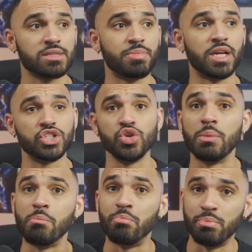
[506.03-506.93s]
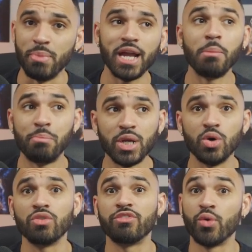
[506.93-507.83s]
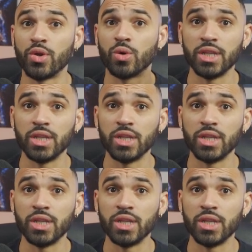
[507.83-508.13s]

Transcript: because you can make a build for your